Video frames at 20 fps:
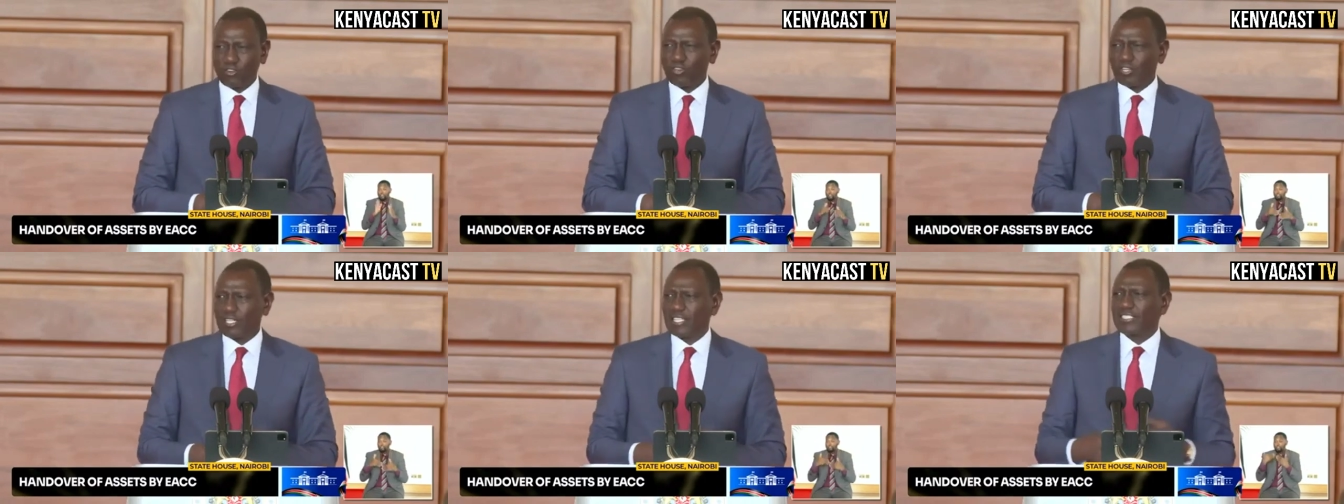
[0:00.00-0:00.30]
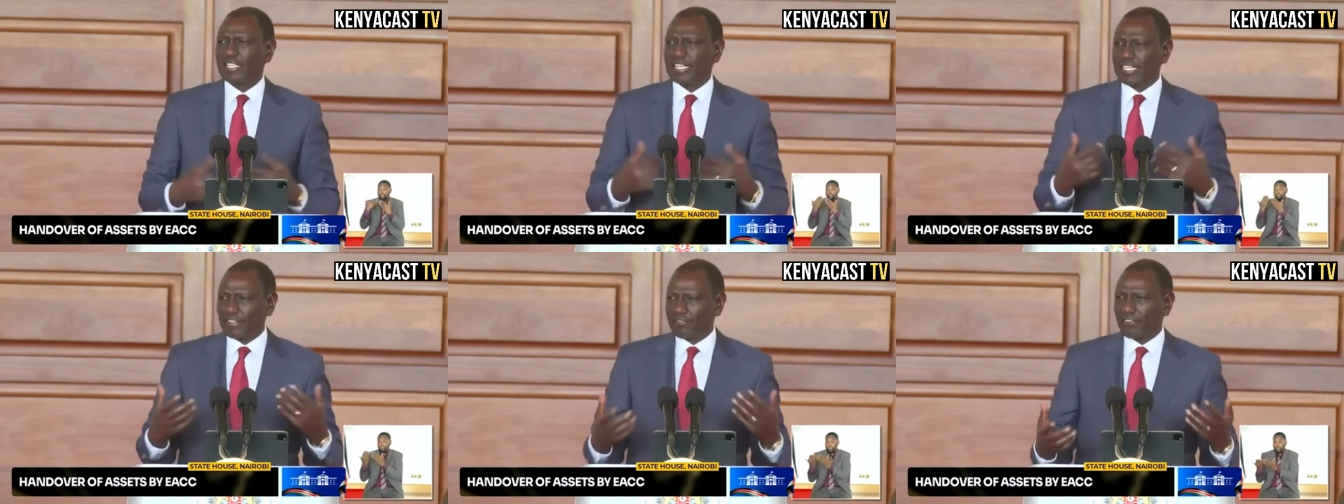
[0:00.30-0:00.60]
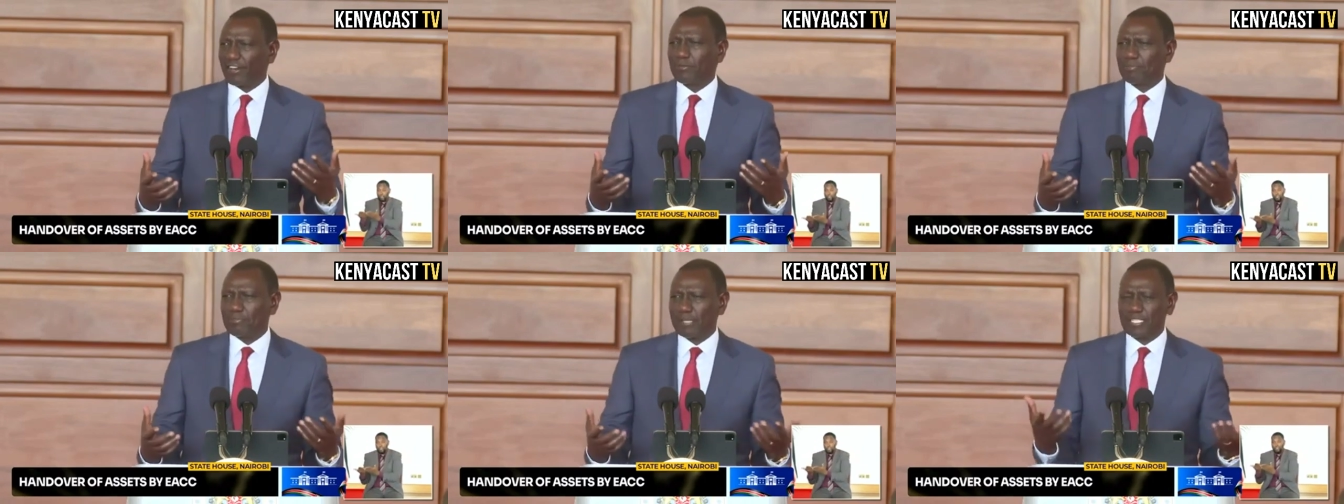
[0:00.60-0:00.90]
the
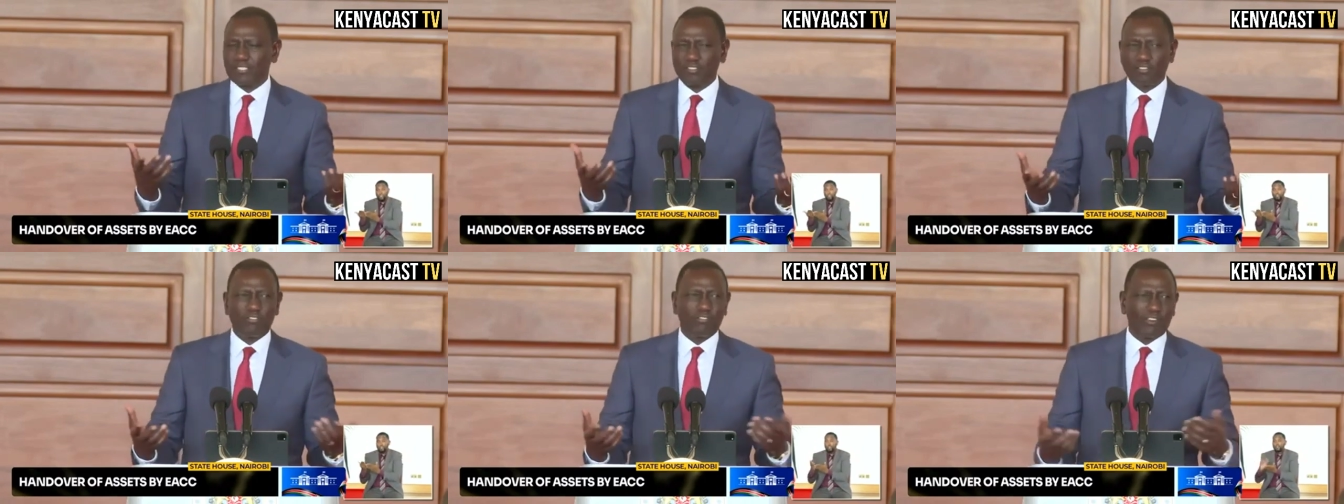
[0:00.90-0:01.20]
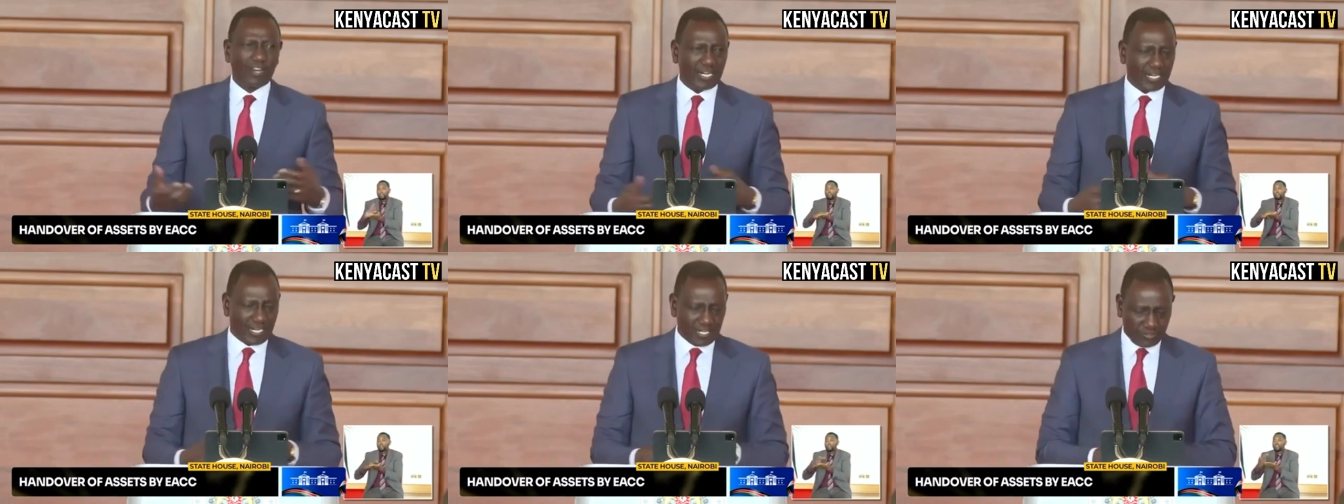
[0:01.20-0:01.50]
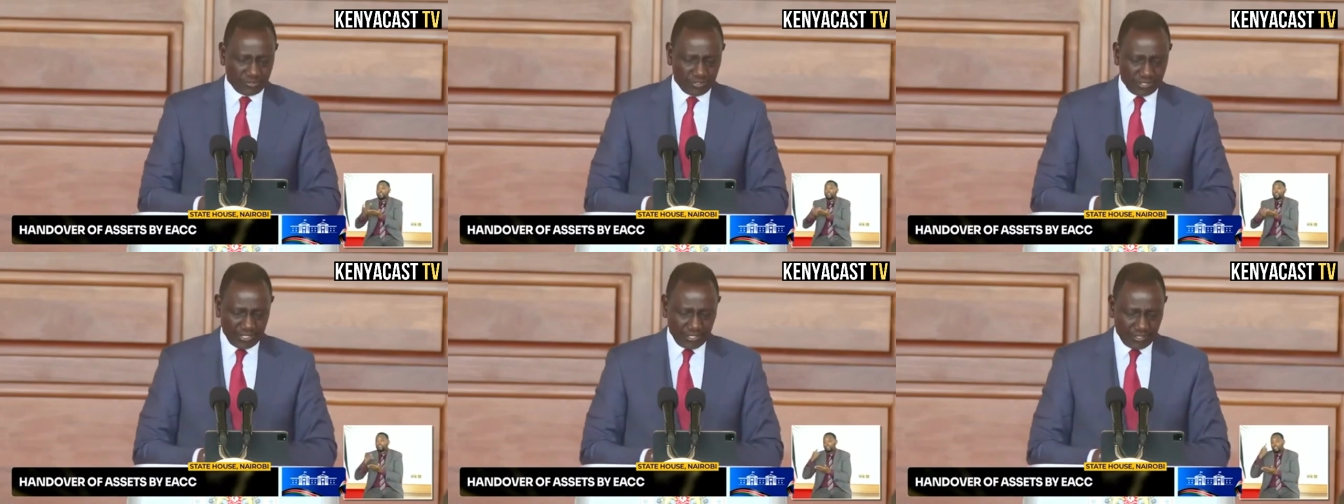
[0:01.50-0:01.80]
resources for the
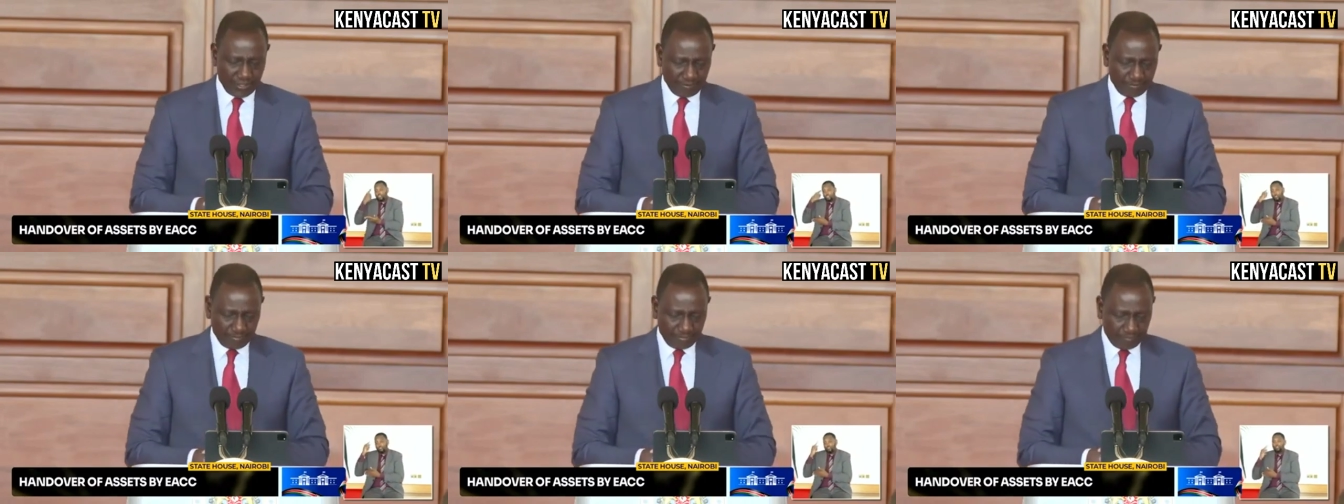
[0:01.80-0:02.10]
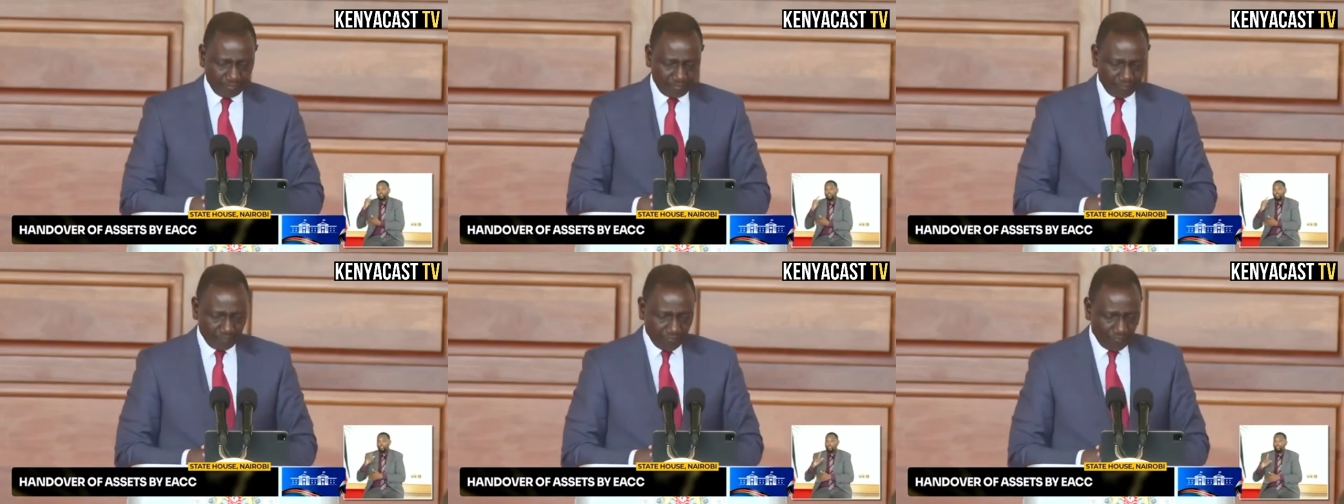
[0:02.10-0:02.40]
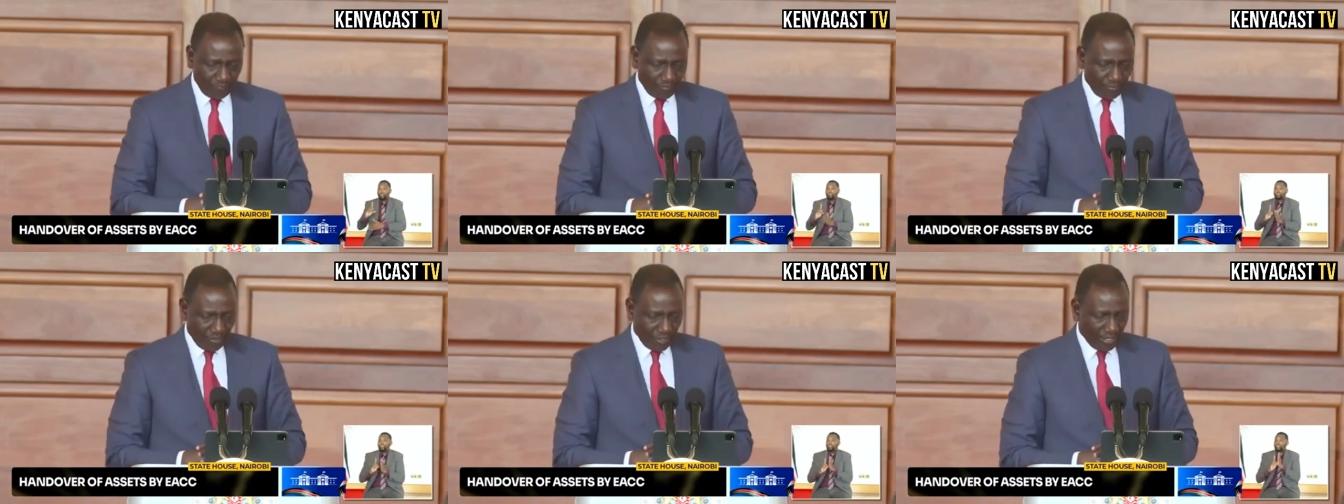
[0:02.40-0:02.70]
development of our
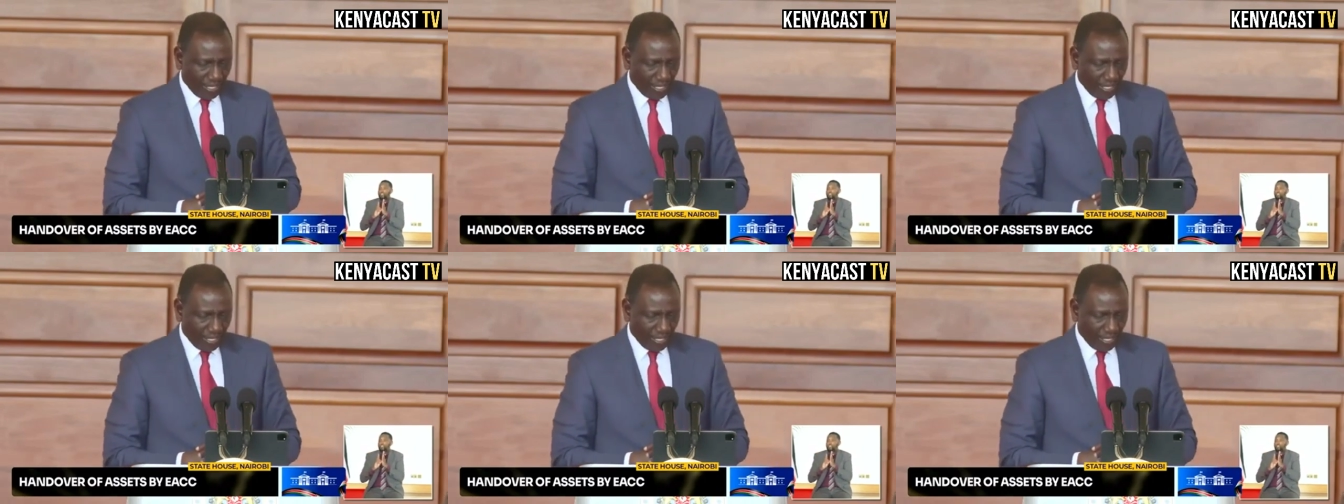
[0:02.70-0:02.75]
country.